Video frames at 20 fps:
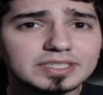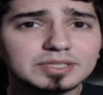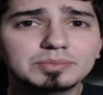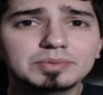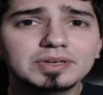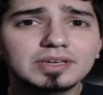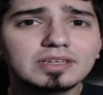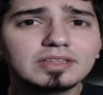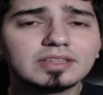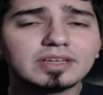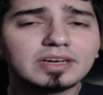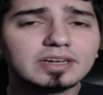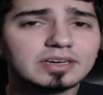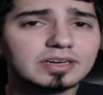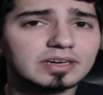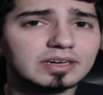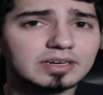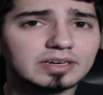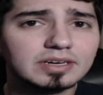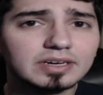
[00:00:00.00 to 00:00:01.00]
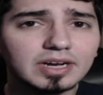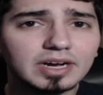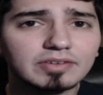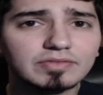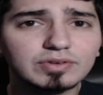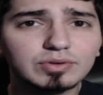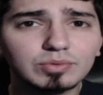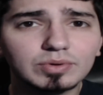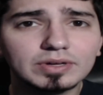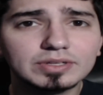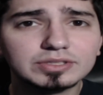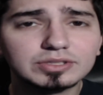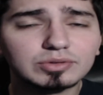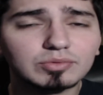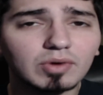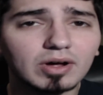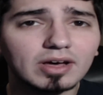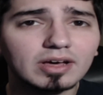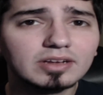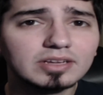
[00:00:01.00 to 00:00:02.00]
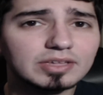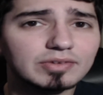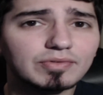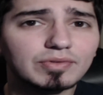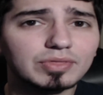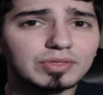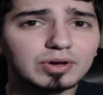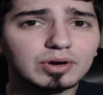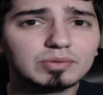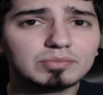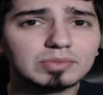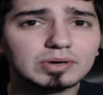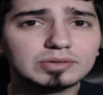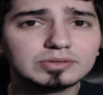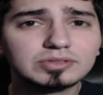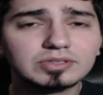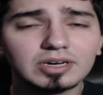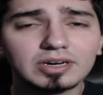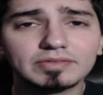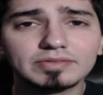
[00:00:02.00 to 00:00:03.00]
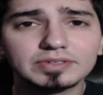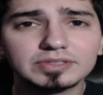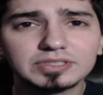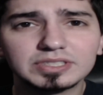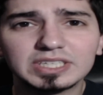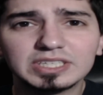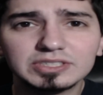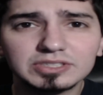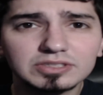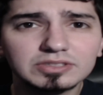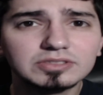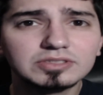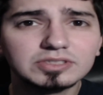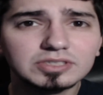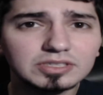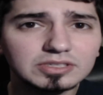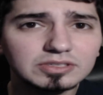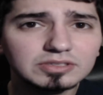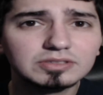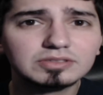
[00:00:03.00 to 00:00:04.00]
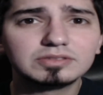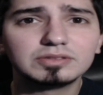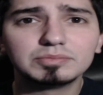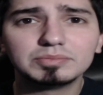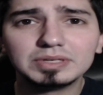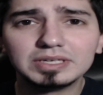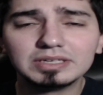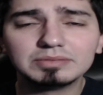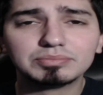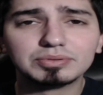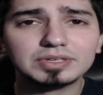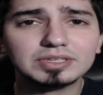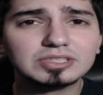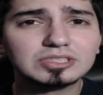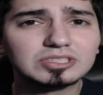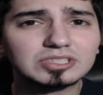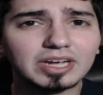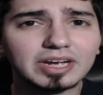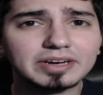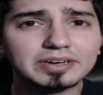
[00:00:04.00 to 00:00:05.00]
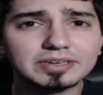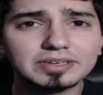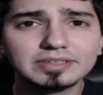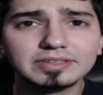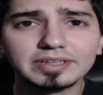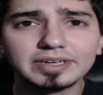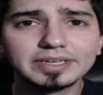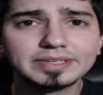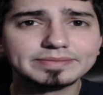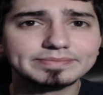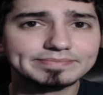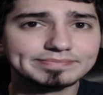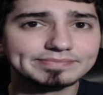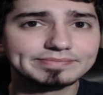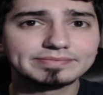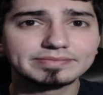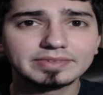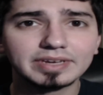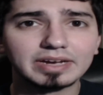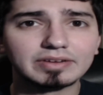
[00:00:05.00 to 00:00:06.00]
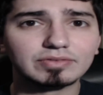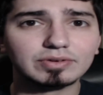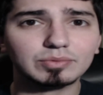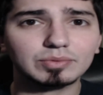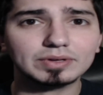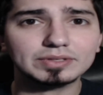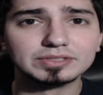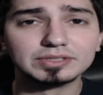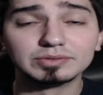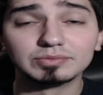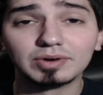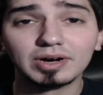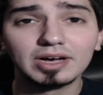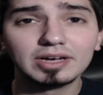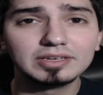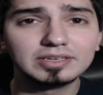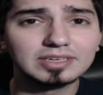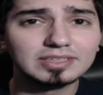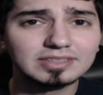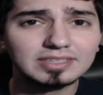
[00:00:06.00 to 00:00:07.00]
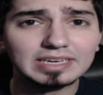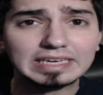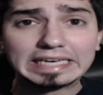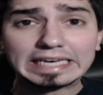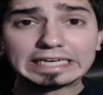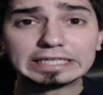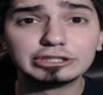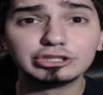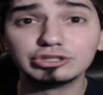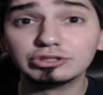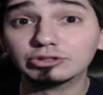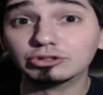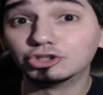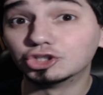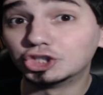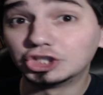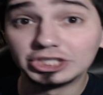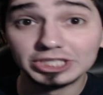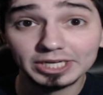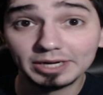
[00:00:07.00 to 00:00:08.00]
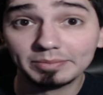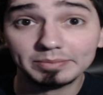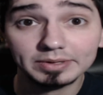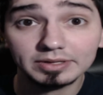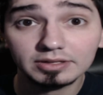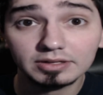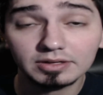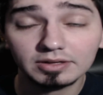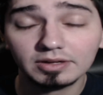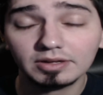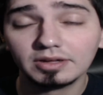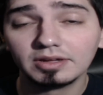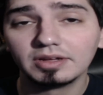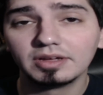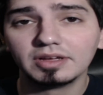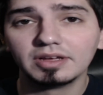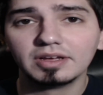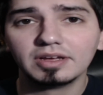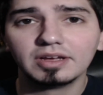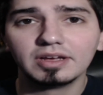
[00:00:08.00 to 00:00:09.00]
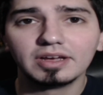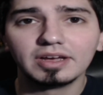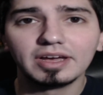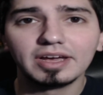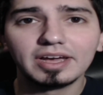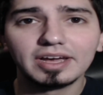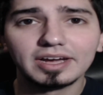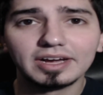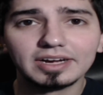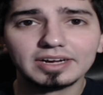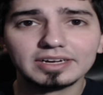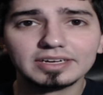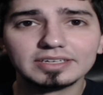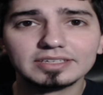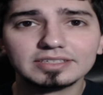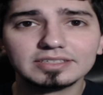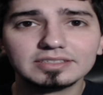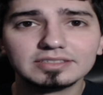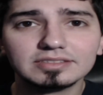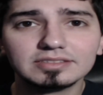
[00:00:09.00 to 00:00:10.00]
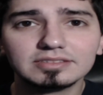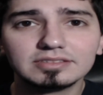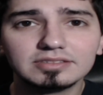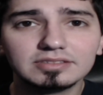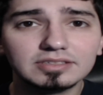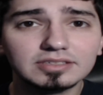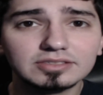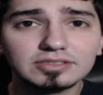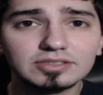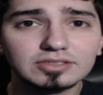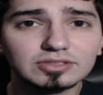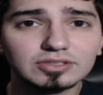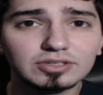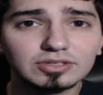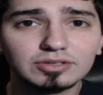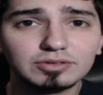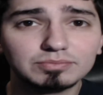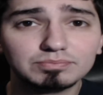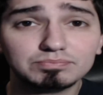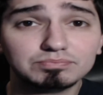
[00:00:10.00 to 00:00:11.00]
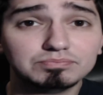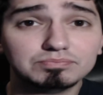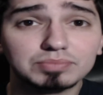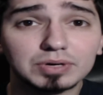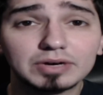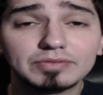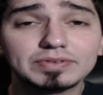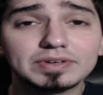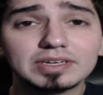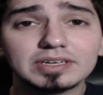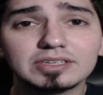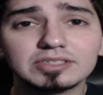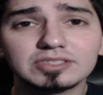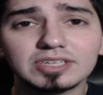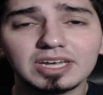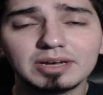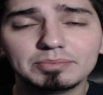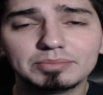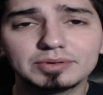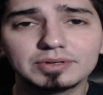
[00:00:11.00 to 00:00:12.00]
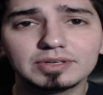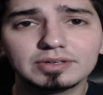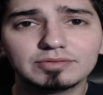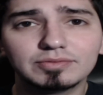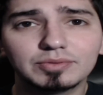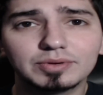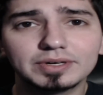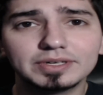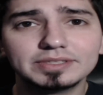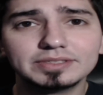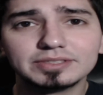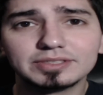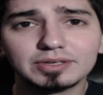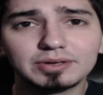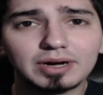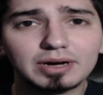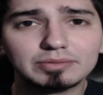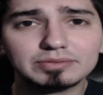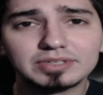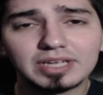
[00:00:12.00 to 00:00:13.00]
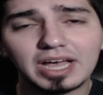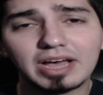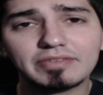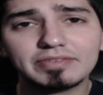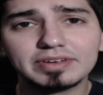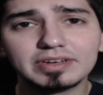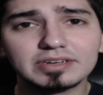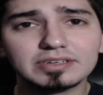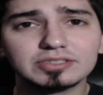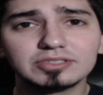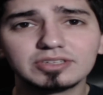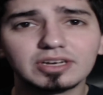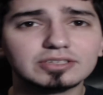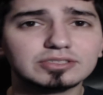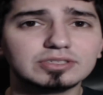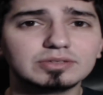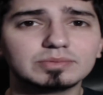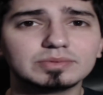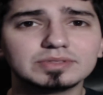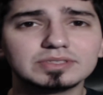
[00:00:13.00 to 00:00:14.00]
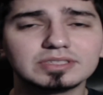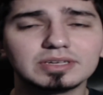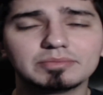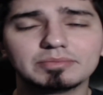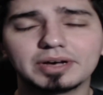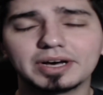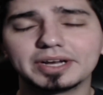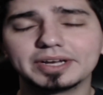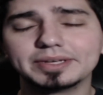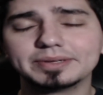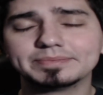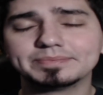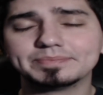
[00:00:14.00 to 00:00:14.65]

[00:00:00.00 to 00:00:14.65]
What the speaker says: me that every once in a while, even though most conversations tend to be pretty standard, that every once in a while you get the occasional gem. And this is a perfect example of one. So I was having a discussion with somebody,